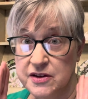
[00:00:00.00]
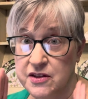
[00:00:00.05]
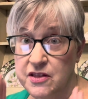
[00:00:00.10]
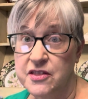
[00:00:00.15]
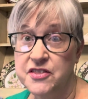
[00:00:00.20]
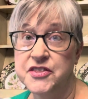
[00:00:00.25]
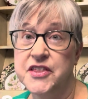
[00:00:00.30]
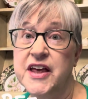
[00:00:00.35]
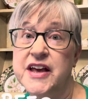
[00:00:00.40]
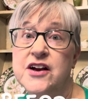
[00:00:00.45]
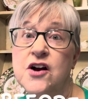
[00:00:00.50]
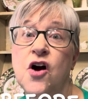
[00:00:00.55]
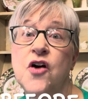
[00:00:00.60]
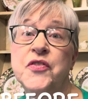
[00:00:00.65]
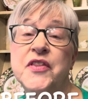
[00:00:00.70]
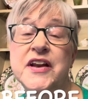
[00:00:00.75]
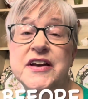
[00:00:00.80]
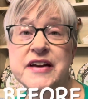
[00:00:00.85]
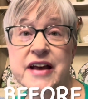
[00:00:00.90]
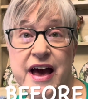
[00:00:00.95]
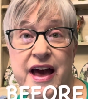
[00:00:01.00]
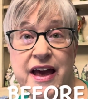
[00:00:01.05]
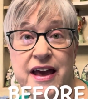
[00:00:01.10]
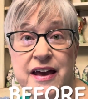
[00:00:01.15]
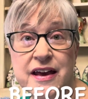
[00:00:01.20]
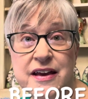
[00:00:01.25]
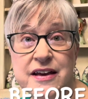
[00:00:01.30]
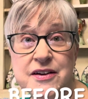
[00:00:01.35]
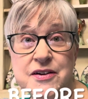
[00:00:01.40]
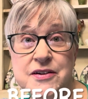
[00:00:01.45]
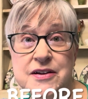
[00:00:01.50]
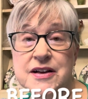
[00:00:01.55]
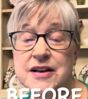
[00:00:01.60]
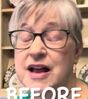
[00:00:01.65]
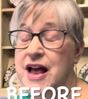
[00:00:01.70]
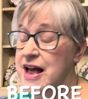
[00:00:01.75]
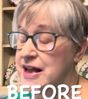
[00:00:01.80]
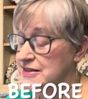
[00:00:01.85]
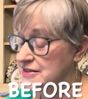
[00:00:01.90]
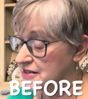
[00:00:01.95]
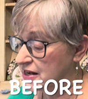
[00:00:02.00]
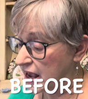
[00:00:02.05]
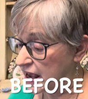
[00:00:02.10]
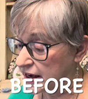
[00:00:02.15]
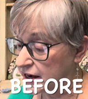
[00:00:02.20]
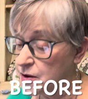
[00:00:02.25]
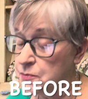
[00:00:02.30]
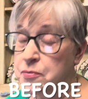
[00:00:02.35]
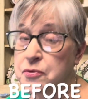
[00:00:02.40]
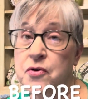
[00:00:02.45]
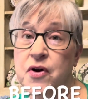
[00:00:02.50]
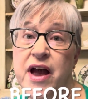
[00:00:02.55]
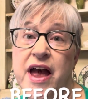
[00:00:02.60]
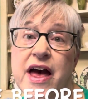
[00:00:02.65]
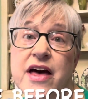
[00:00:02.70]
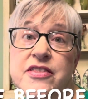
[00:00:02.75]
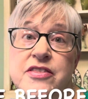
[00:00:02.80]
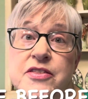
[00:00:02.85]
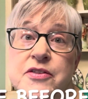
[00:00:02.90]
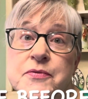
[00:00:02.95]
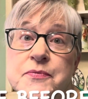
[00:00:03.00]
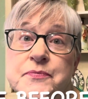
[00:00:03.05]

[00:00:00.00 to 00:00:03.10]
Think on the day. Take a breath.